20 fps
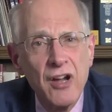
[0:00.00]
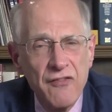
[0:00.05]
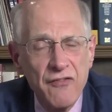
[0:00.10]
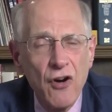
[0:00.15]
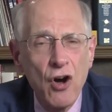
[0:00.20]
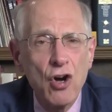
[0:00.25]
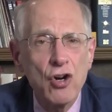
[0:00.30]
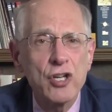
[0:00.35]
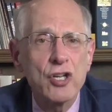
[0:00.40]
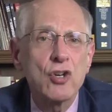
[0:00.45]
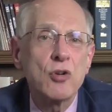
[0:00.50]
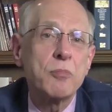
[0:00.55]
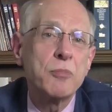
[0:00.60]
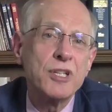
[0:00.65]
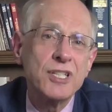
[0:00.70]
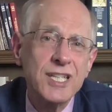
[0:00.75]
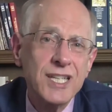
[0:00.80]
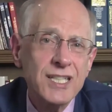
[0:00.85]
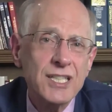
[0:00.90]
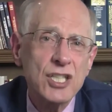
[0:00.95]
falling or
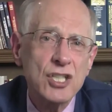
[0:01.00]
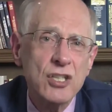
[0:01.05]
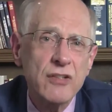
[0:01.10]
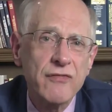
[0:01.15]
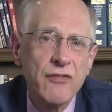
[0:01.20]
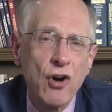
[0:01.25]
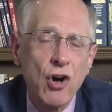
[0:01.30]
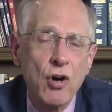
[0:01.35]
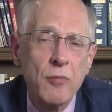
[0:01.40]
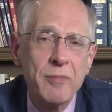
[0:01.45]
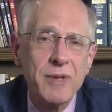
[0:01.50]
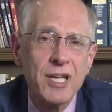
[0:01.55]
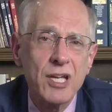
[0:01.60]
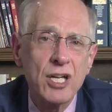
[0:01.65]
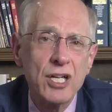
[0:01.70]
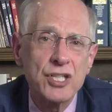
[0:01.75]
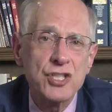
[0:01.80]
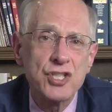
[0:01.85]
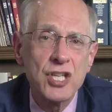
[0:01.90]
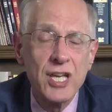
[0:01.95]
predicted to fall
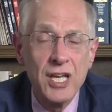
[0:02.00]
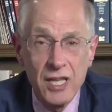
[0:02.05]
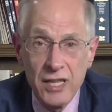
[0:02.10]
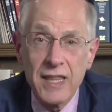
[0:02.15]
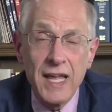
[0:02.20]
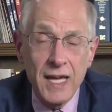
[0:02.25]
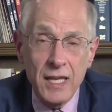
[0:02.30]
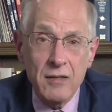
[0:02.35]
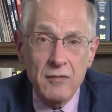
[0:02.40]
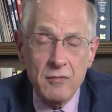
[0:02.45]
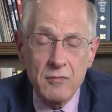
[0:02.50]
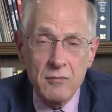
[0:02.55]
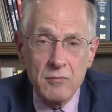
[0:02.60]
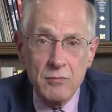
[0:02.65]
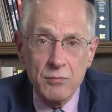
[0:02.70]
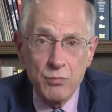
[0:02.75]
because that